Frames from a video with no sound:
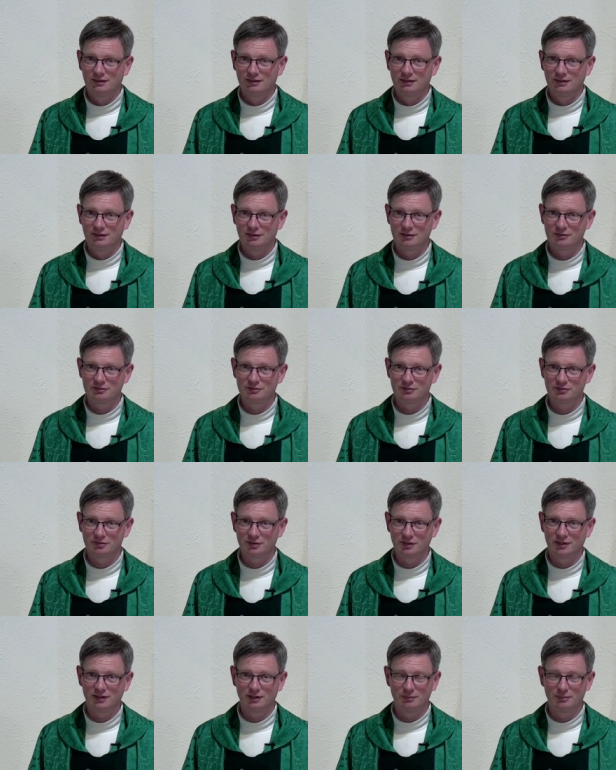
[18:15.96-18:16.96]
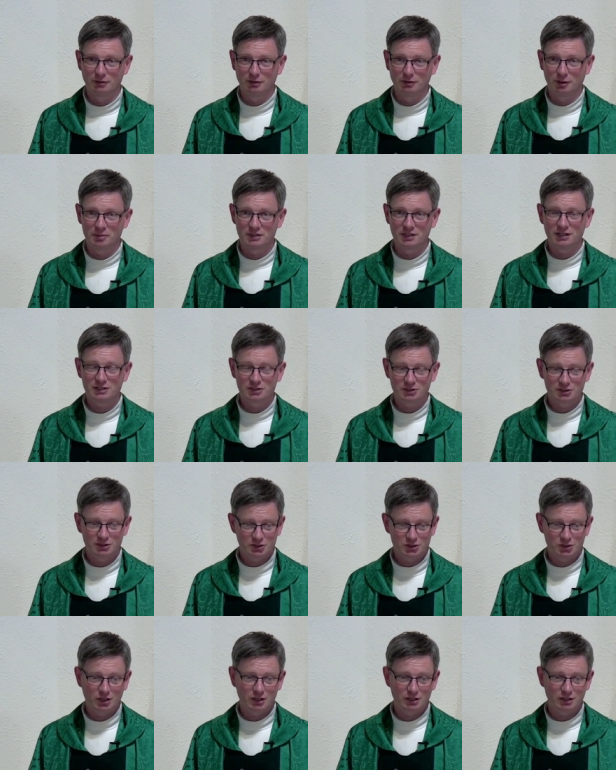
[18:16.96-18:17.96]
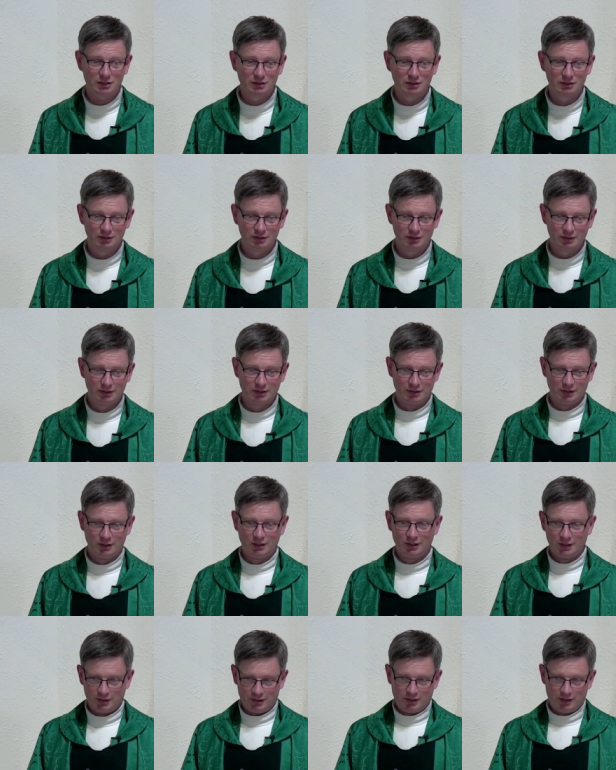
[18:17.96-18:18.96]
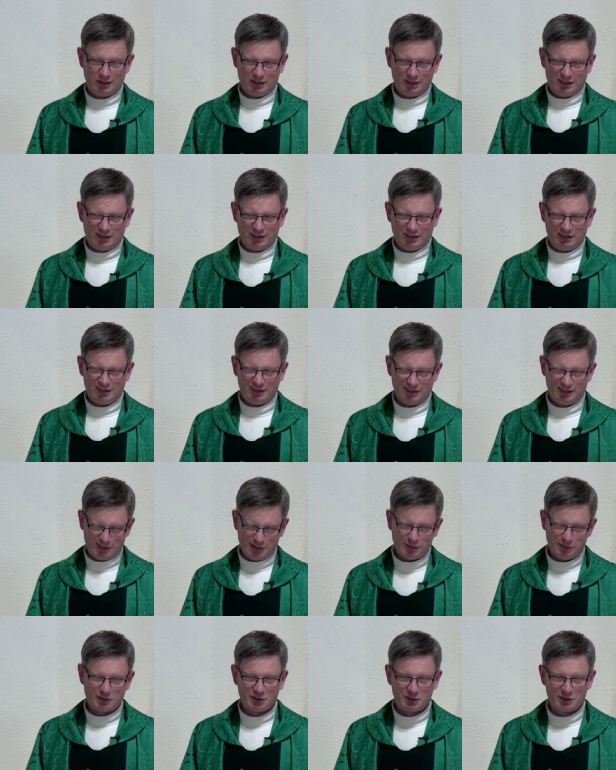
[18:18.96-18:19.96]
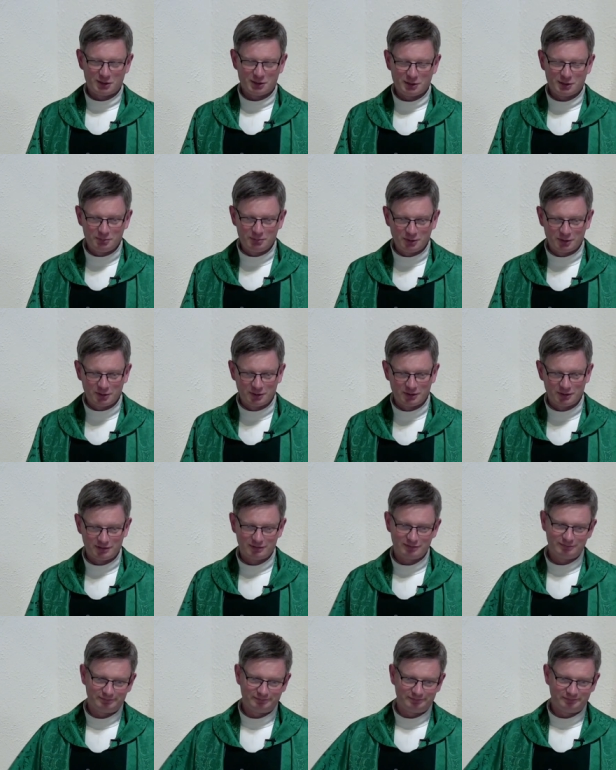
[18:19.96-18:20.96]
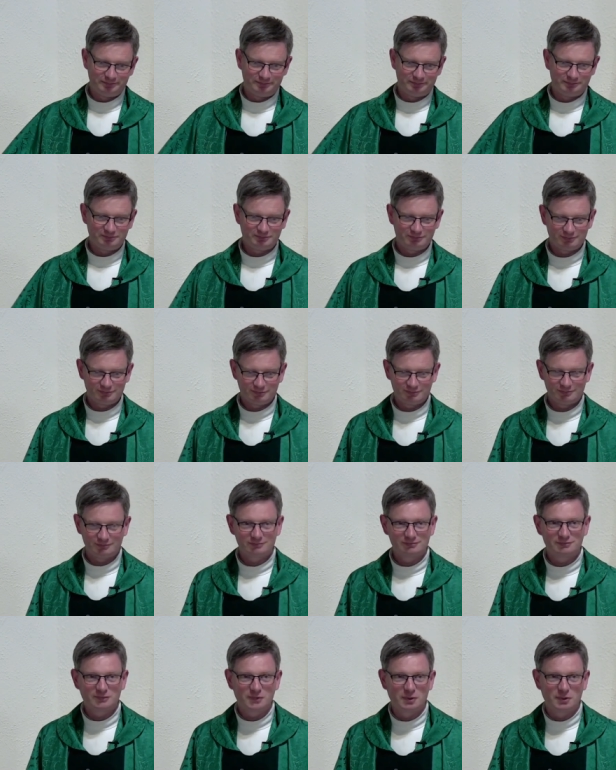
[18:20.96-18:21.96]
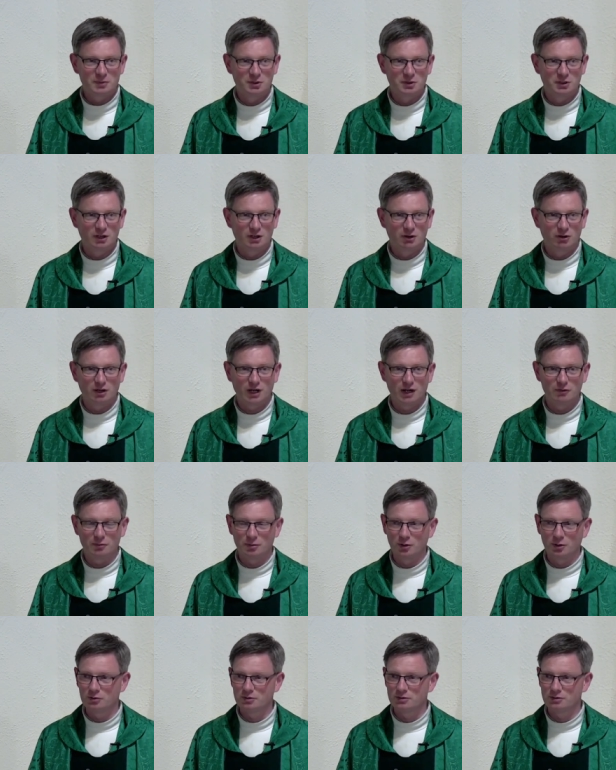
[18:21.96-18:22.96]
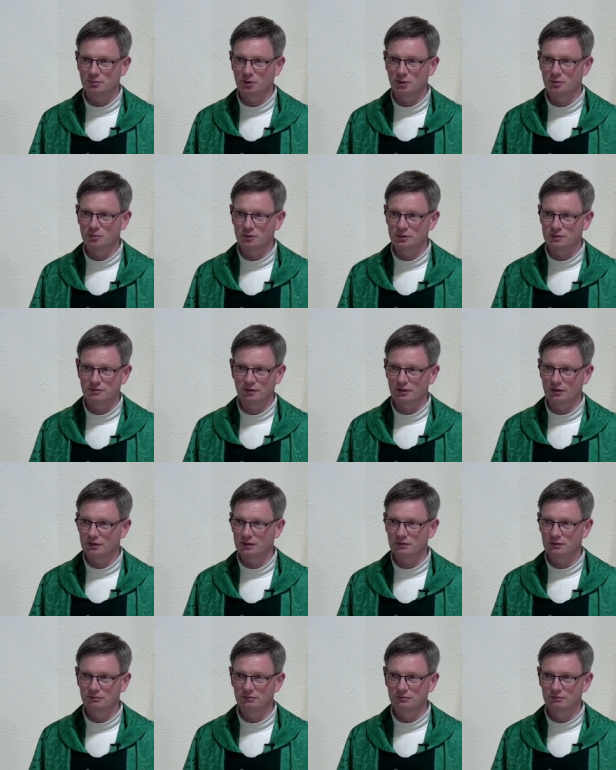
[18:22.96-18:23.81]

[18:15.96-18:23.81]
If uh, my reputation is shot, well, that would hurt, but I'm sure the Lord will have a pur purpose for it.